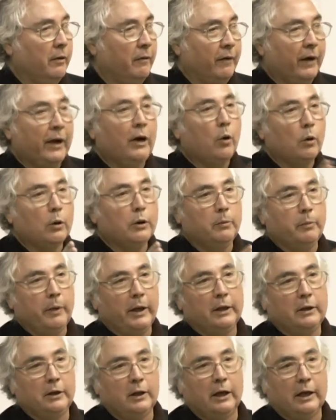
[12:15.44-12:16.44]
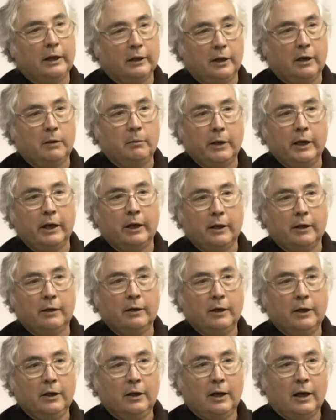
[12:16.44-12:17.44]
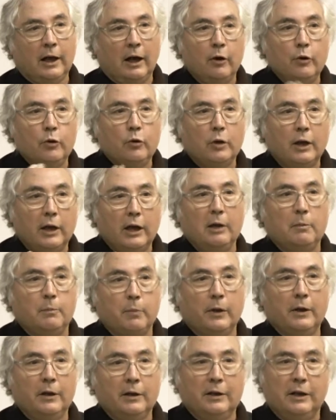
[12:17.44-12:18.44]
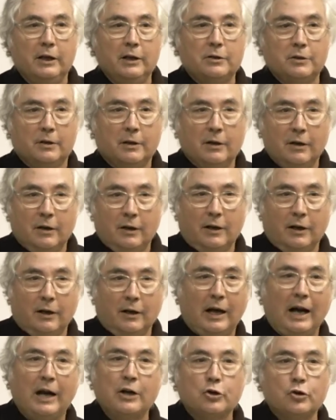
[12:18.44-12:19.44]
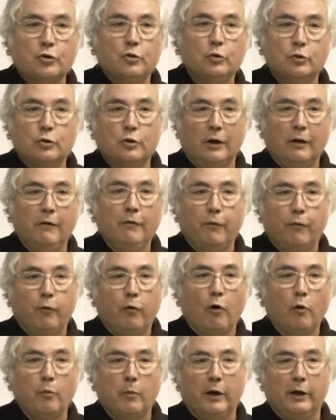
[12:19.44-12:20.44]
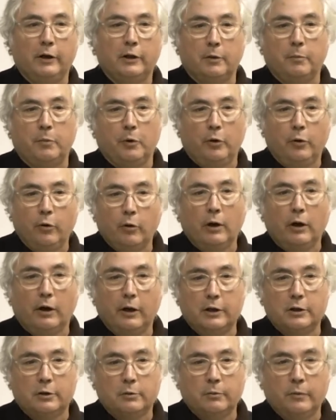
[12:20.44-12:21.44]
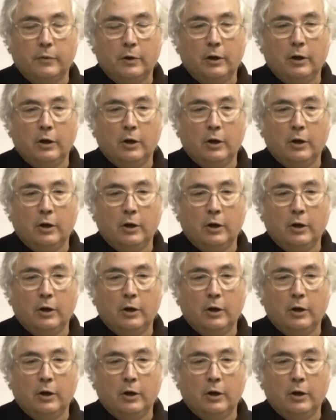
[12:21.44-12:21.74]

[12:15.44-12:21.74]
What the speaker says: very old debate in Latin America. How you keep this grassroots informal entrepreneurialism